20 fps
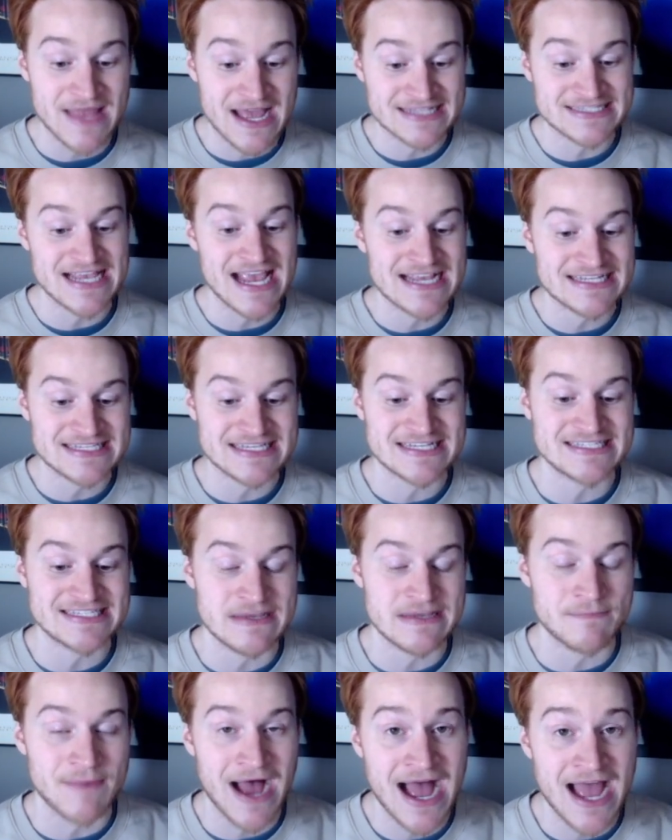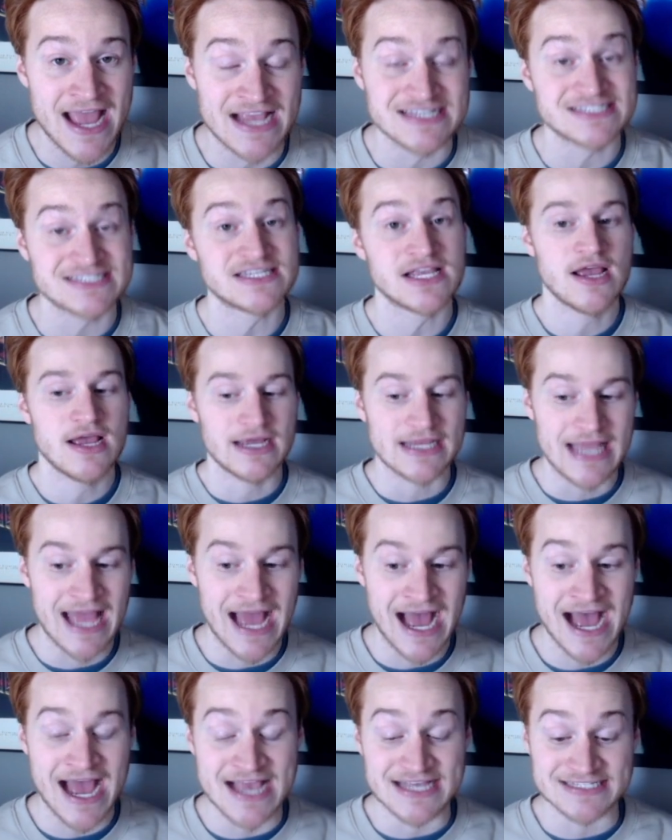That's SEC bias.
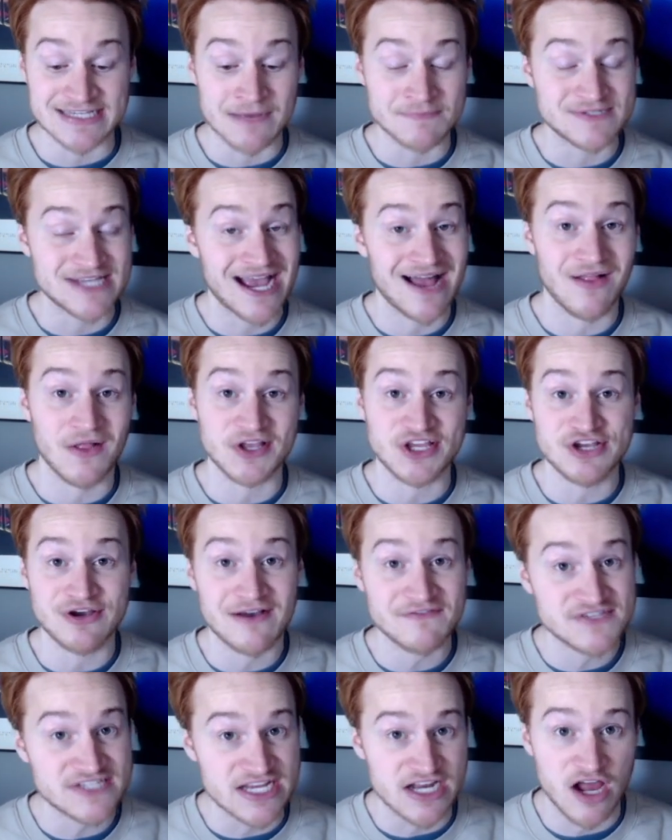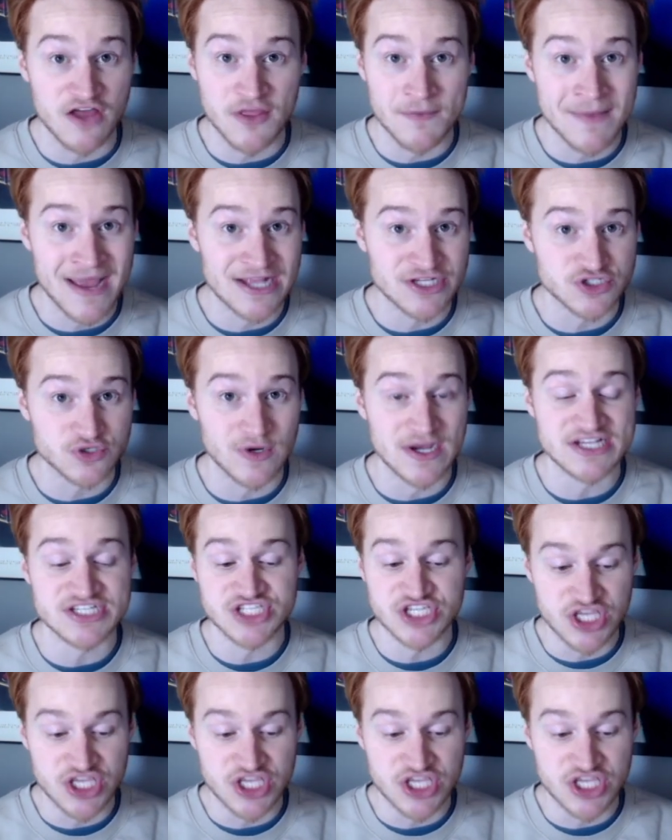Guys, I'm telling you, I've seen all the metrics.